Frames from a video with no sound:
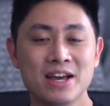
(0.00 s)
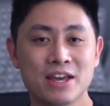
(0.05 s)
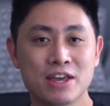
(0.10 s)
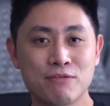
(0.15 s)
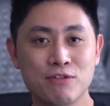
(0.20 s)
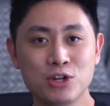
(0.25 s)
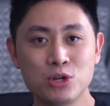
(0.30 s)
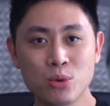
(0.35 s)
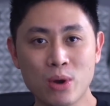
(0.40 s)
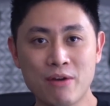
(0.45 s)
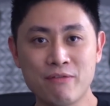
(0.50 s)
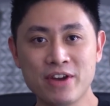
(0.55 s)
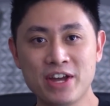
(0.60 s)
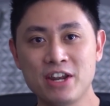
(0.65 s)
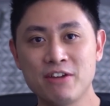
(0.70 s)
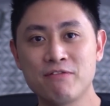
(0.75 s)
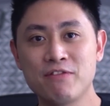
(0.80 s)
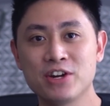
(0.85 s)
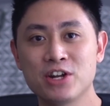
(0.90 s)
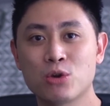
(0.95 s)
If you do have
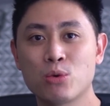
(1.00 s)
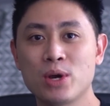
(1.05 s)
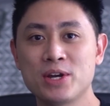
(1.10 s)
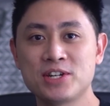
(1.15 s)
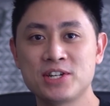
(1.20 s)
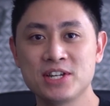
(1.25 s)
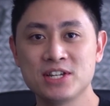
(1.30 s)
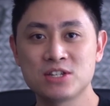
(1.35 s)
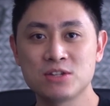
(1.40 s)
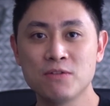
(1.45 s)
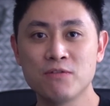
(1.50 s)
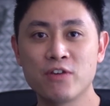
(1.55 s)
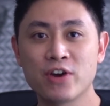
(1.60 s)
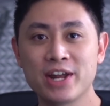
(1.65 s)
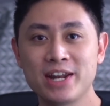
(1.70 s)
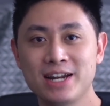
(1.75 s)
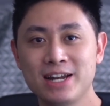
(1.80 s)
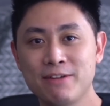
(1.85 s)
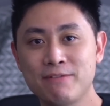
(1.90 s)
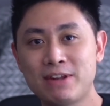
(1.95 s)
any further questions, don't
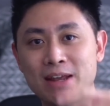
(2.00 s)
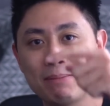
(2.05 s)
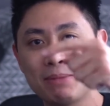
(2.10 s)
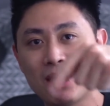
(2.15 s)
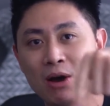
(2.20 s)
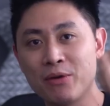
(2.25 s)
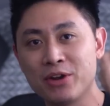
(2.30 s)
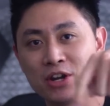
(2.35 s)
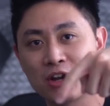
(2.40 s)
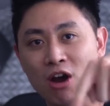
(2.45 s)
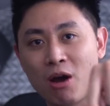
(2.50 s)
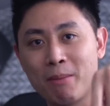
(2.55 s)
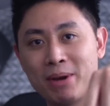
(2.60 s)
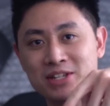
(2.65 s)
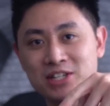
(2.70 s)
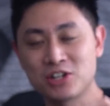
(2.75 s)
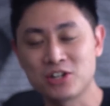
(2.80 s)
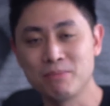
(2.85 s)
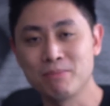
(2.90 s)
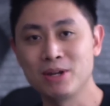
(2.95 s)
forget to leave them down in the comment
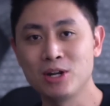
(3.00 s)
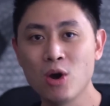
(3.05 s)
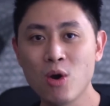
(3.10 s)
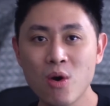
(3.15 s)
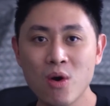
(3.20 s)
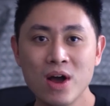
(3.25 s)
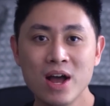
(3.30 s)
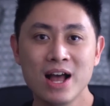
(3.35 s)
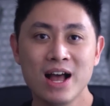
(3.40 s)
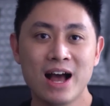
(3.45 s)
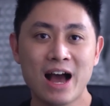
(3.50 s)
section below.